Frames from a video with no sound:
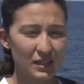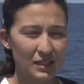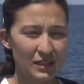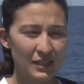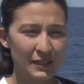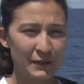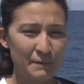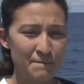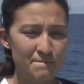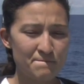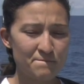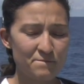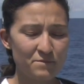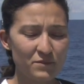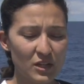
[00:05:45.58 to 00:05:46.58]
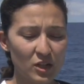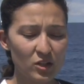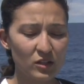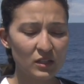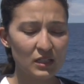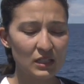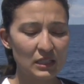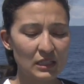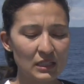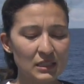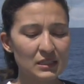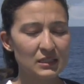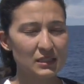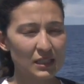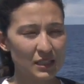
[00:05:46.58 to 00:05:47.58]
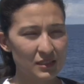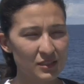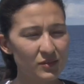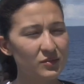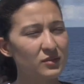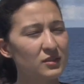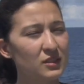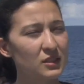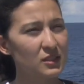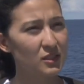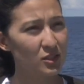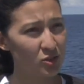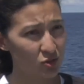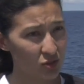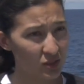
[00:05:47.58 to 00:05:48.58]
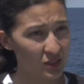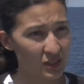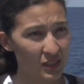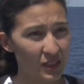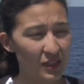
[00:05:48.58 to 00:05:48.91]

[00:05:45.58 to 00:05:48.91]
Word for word: um, very scientifically interesting